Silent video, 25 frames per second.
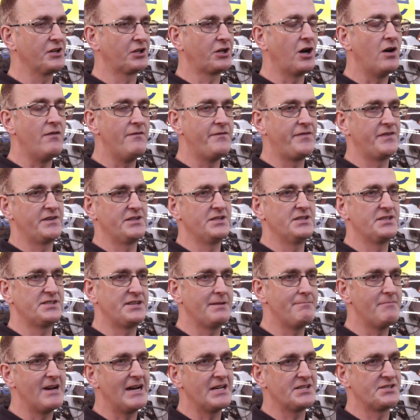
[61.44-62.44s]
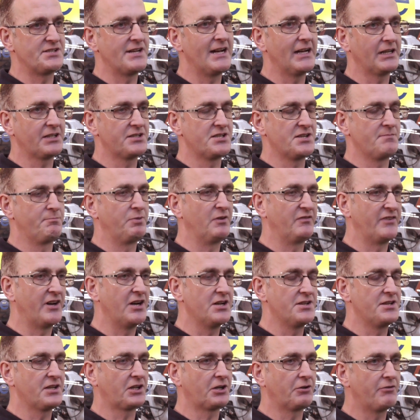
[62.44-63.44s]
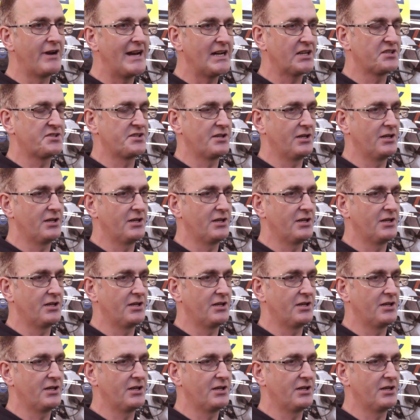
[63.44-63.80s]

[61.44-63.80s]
the confidence in Mazak to provide the correct